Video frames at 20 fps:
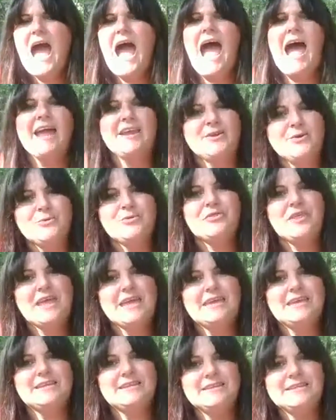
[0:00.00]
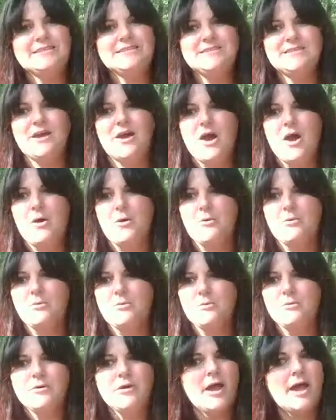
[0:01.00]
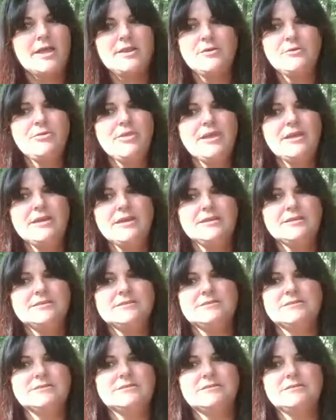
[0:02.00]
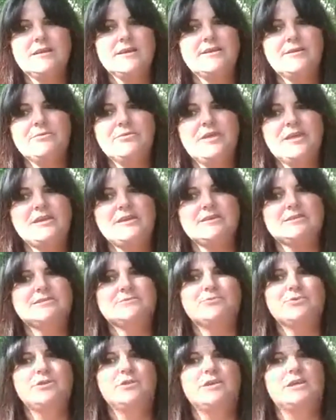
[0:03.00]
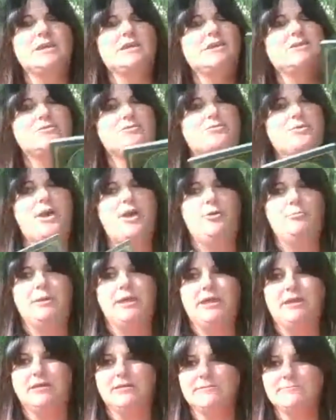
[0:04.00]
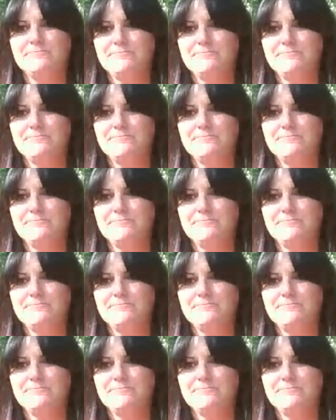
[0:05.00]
I don't think it is, though. I don't think it is. I don't think it's really Hidden Realmy.